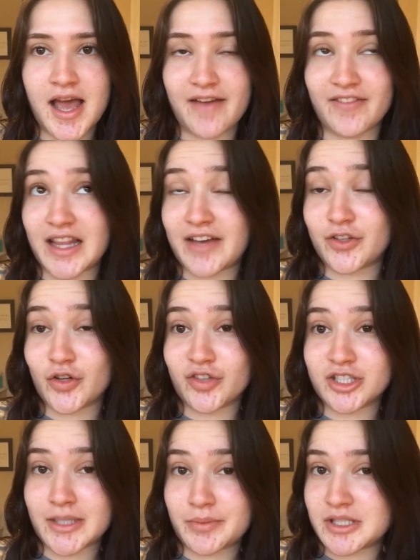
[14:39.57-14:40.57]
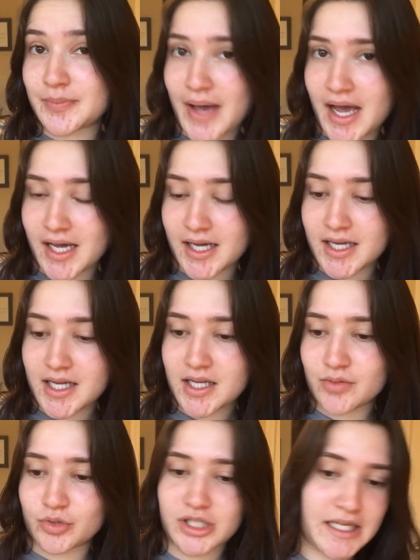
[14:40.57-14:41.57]
have leftover shepherd's
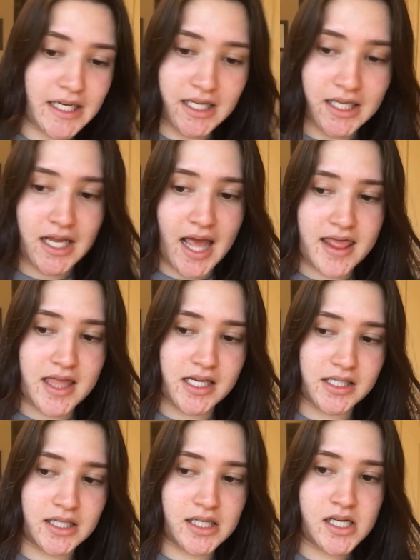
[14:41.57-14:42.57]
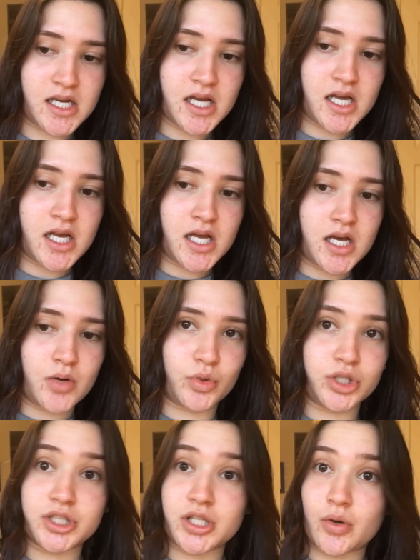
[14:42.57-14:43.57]
pie and we're eating, and then
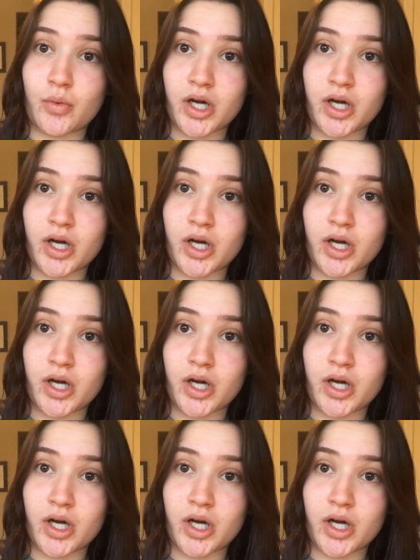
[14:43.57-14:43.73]
we're just gonna